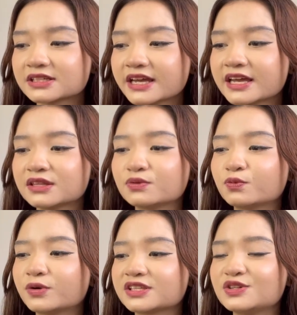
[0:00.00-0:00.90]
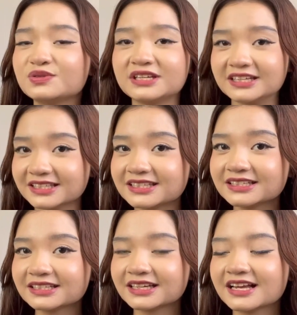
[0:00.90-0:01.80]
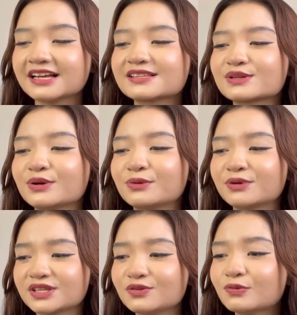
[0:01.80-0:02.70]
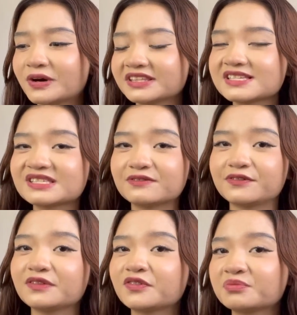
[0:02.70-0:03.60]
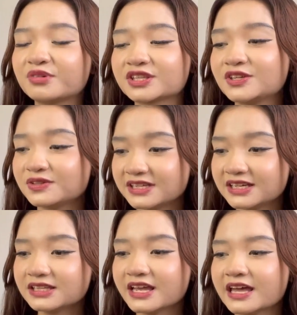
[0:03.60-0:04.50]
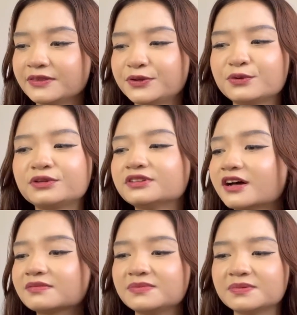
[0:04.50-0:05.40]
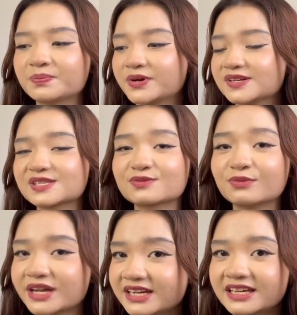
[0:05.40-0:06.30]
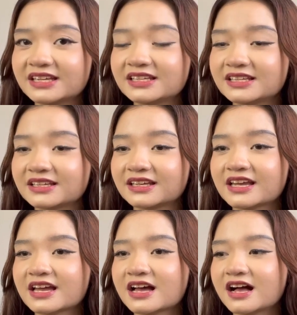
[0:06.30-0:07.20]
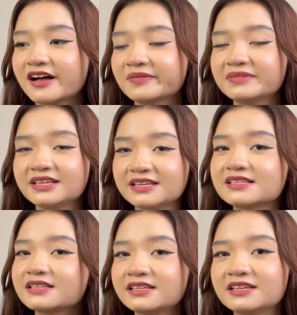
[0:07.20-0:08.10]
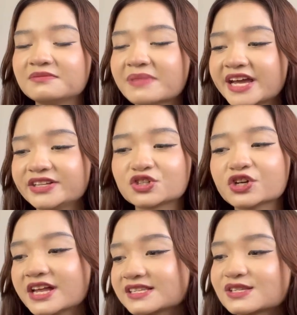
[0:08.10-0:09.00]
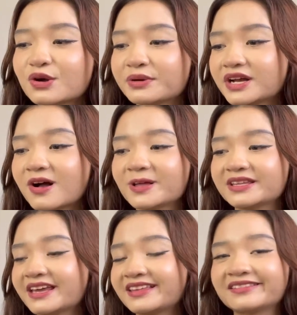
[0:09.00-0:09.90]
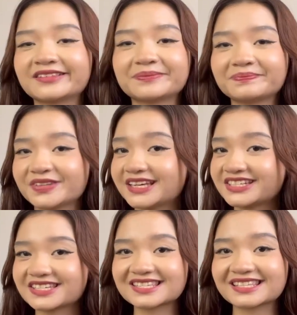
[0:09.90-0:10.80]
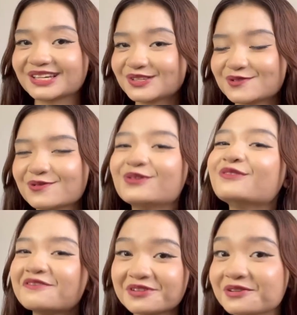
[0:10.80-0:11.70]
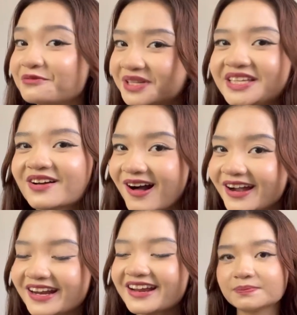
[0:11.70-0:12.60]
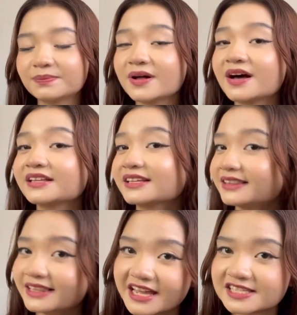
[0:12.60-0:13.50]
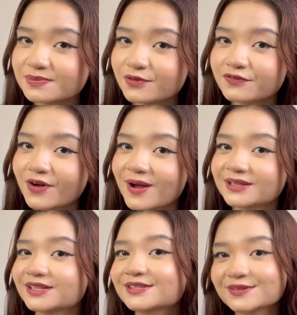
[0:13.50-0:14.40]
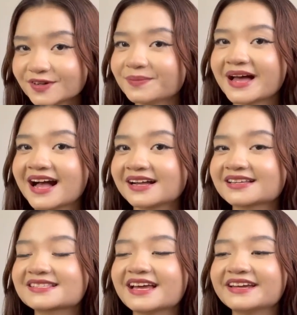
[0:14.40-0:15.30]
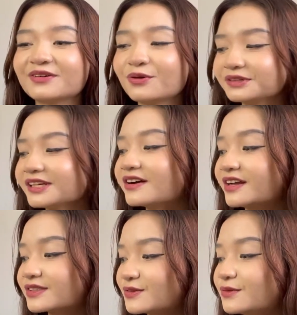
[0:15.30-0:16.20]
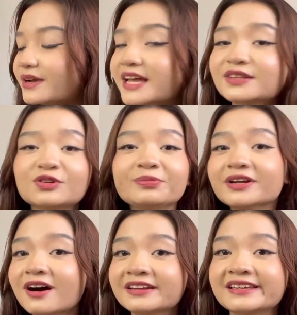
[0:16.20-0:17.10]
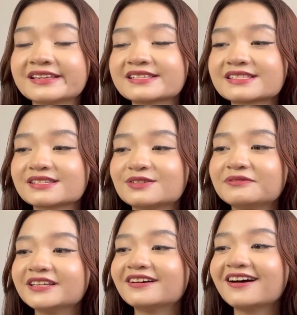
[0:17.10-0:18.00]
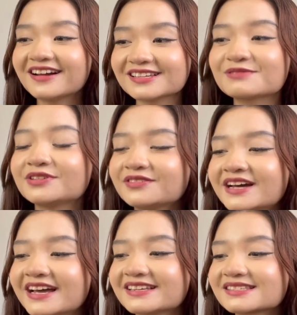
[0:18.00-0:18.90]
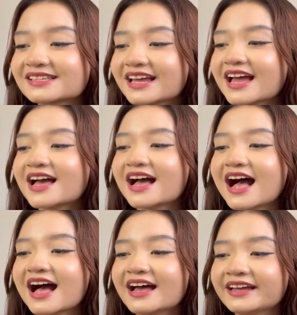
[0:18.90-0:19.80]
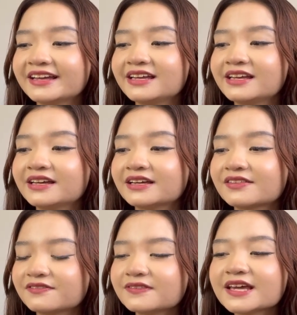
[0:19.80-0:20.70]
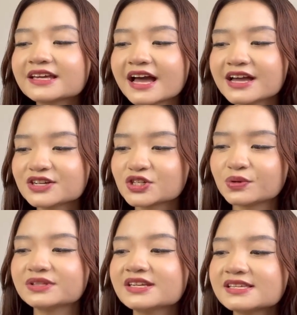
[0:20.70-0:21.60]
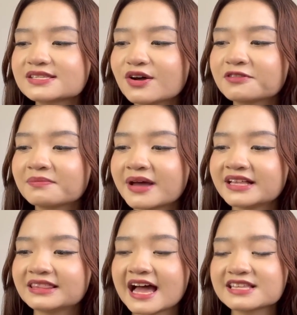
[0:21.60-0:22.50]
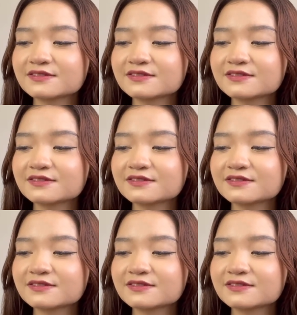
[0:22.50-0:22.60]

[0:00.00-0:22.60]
and what you need. So what you want is different from what you need, and you'll not be persuaded easily by trends going on, and you can just stick to whoever you really are. But let's move on to the bags. I only got two, and to be honest with you guys, I think I showed this on my last